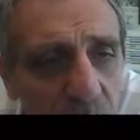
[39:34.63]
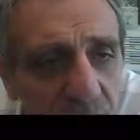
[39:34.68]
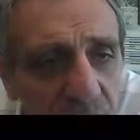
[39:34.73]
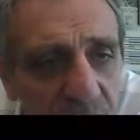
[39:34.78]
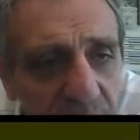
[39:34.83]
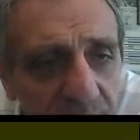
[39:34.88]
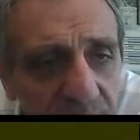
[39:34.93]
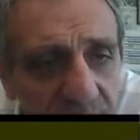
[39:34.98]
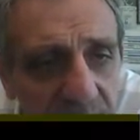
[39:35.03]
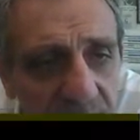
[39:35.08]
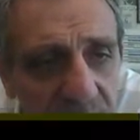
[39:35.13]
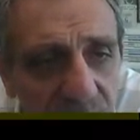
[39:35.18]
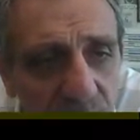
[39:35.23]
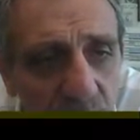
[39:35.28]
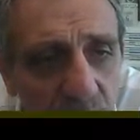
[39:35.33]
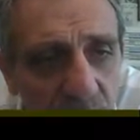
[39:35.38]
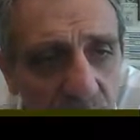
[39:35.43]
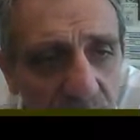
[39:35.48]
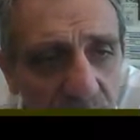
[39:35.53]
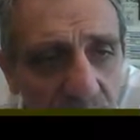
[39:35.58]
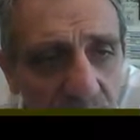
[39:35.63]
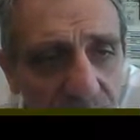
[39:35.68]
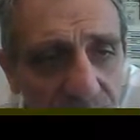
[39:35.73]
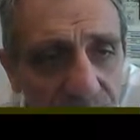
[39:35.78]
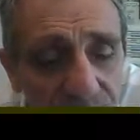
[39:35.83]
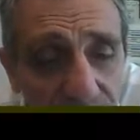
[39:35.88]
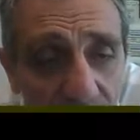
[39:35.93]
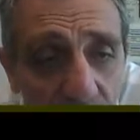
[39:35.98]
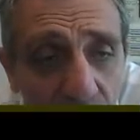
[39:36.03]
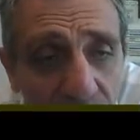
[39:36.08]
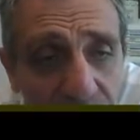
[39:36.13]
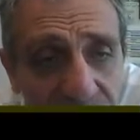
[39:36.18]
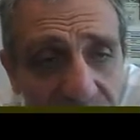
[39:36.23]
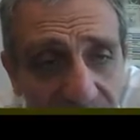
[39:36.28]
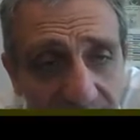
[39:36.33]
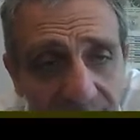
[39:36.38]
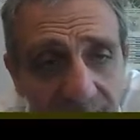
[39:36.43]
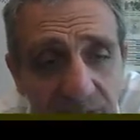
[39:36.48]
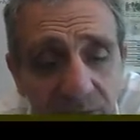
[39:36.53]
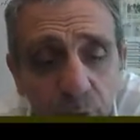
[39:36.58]
this is going to be false
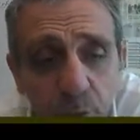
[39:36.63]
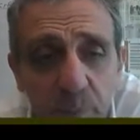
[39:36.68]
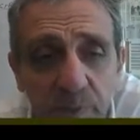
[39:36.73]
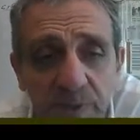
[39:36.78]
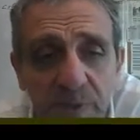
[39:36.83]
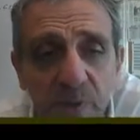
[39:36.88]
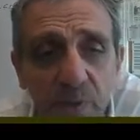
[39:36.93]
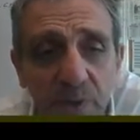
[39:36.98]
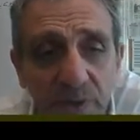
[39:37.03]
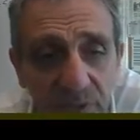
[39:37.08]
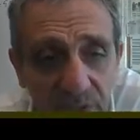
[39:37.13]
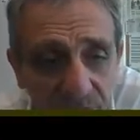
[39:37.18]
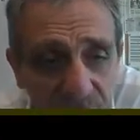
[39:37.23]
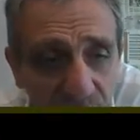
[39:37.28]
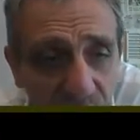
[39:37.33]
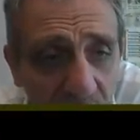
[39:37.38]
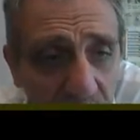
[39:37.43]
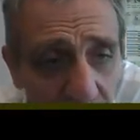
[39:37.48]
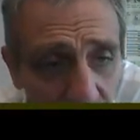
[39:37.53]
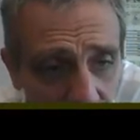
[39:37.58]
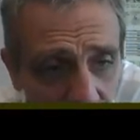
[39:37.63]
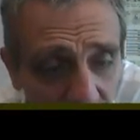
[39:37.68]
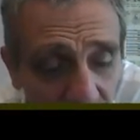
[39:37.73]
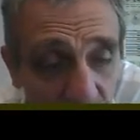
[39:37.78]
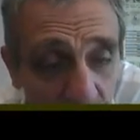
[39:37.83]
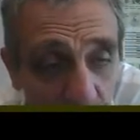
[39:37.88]
and the loop is going to stop,